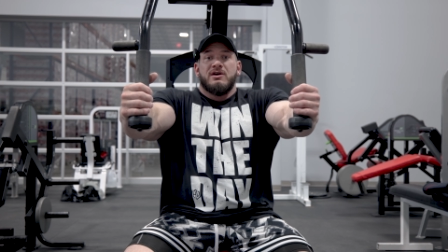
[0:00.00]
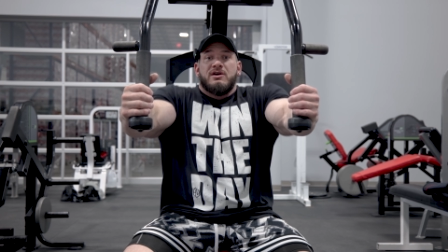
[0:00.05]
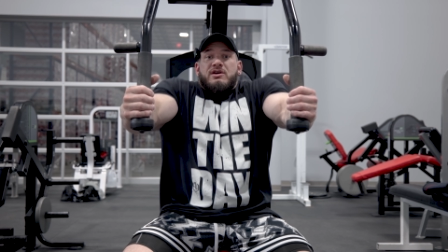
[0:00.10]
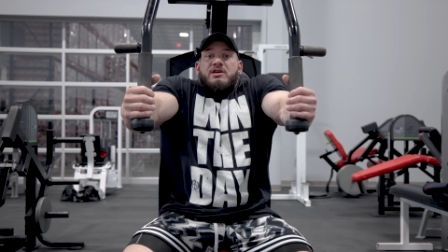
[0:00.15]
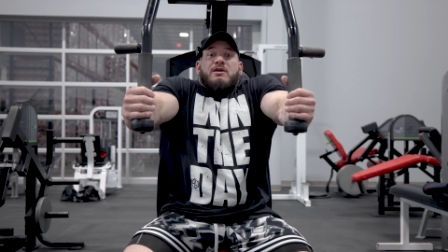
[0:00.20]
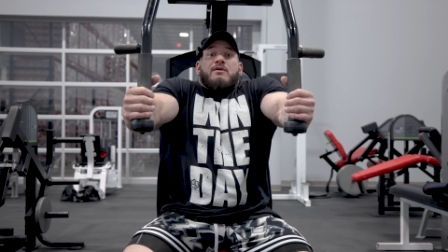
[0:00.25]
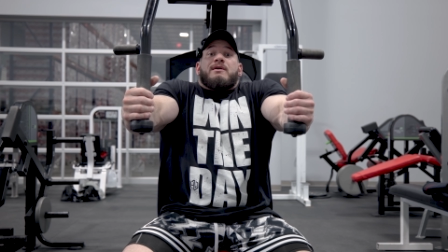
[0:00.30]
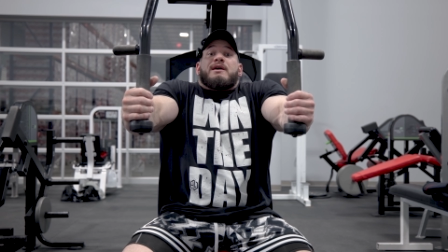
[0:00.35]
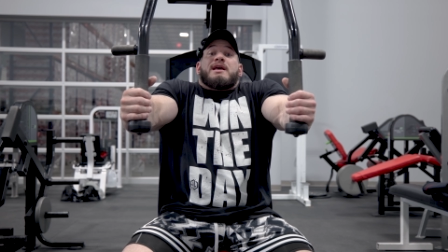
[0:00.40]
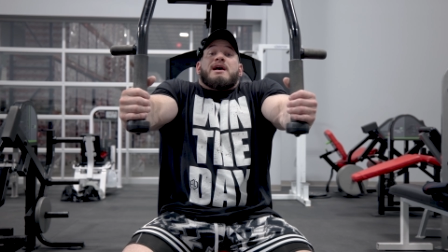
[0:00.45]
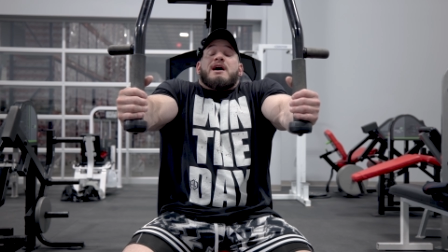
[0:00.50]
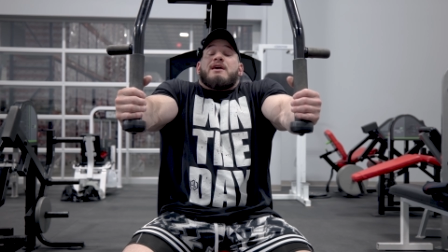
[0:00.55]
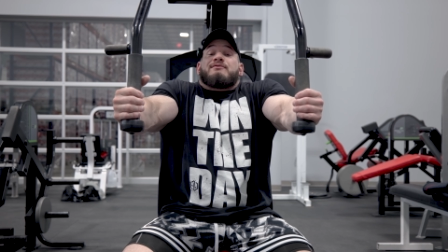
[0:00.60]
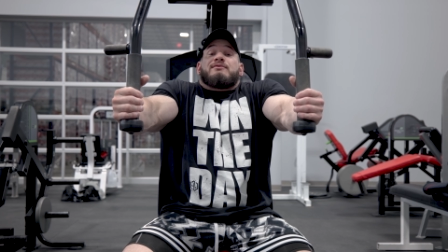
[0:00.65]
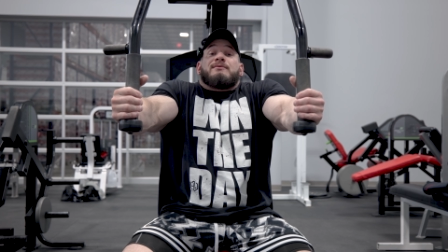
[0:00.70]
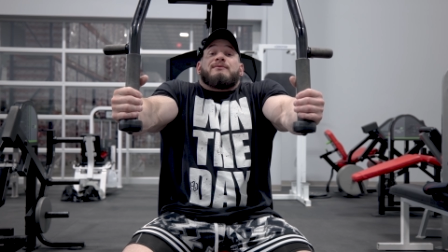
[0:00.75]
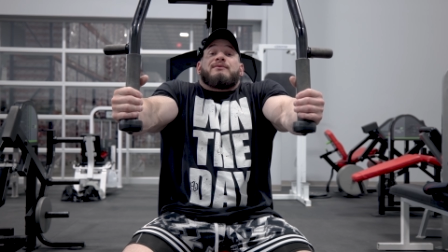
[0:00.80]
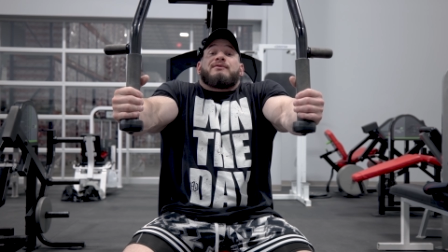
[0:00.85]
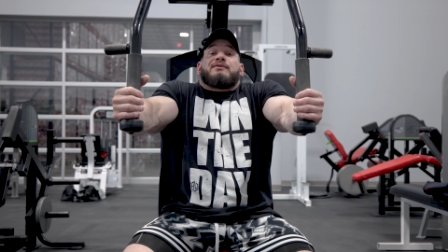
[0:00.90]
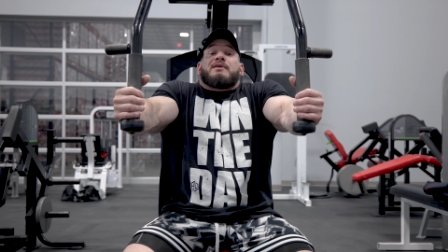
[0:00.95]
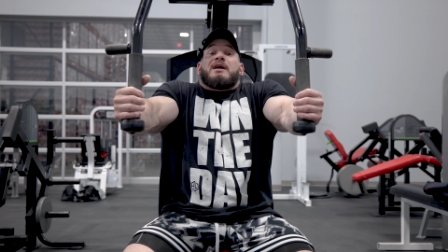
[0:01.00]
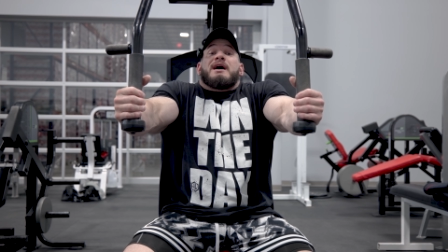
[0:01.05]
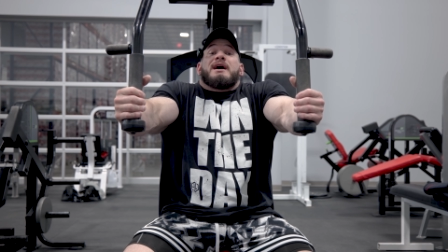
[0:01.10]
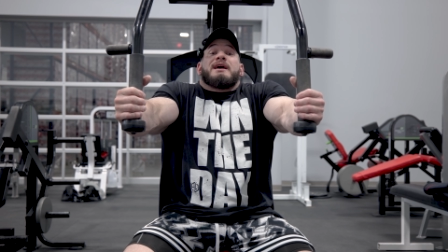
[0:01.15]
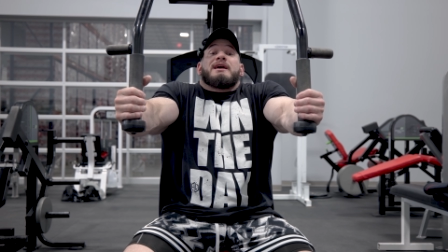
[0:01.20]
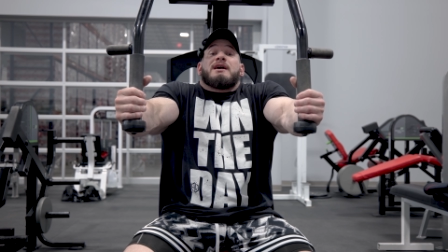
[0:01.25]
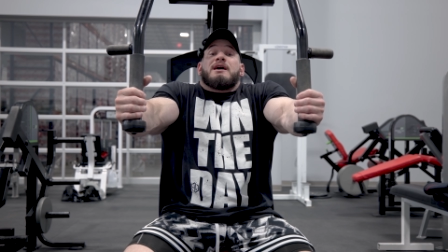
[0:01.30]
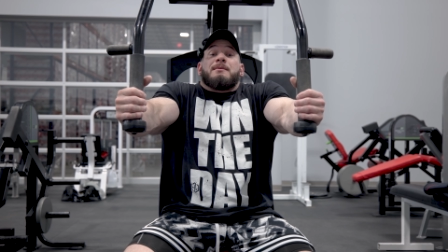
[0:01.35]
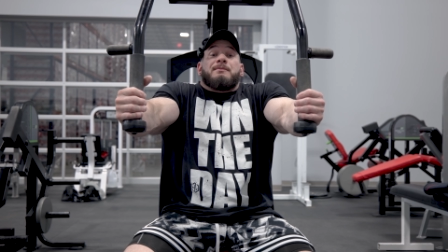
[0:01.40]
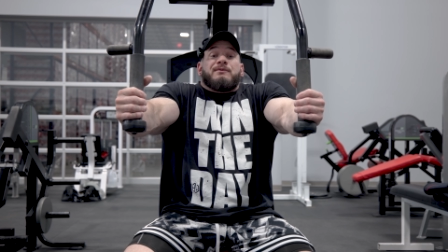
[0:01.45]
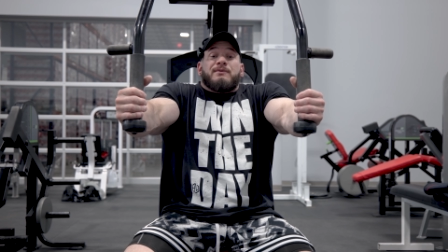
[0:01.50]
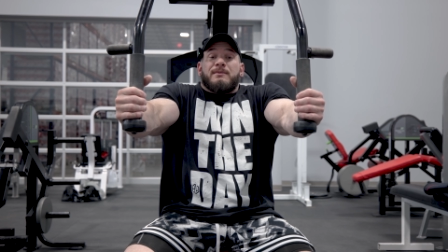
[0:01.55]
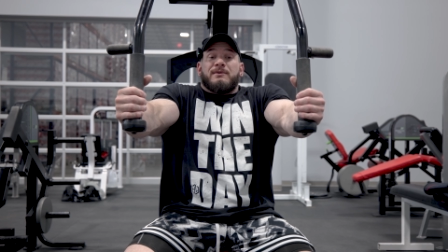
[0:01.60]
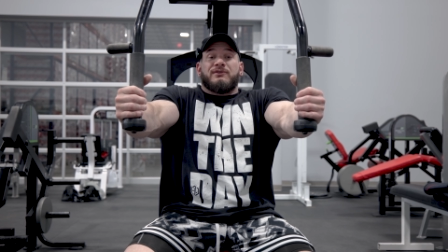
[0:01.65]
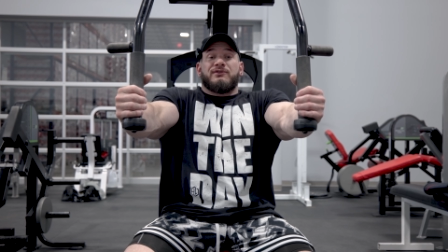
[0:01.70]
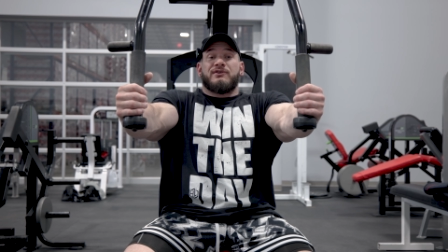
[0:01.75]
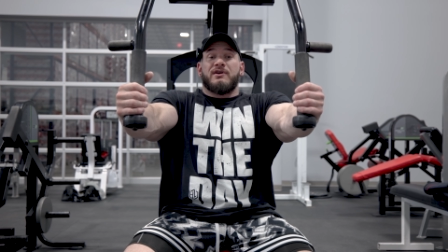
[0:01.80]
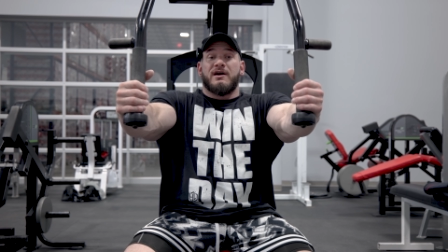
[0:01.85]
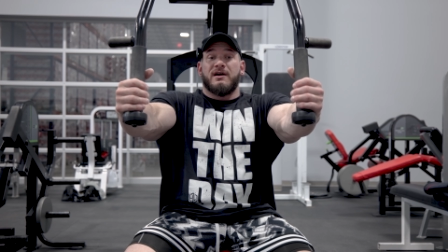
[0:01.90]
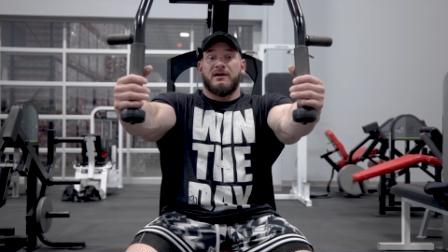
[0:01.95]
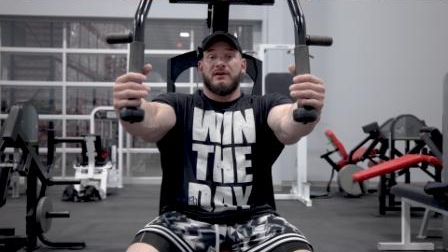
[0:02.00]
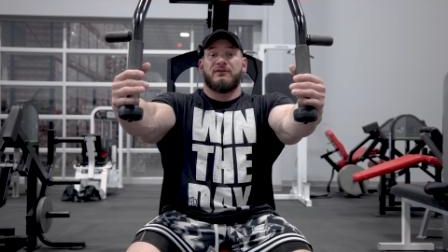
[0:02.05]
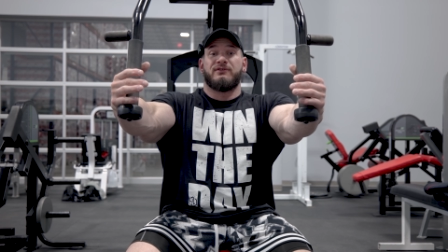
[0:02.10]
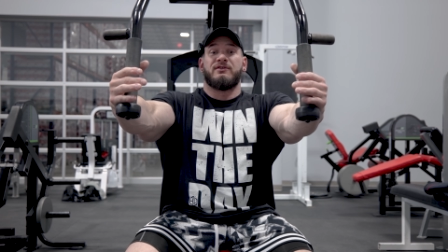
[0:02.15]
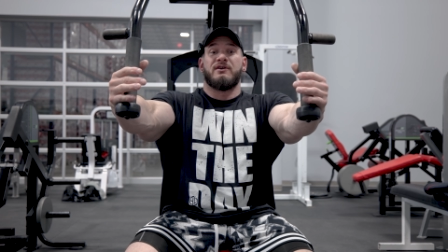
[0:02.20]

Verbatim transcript: you don't want to have them flying up from the start.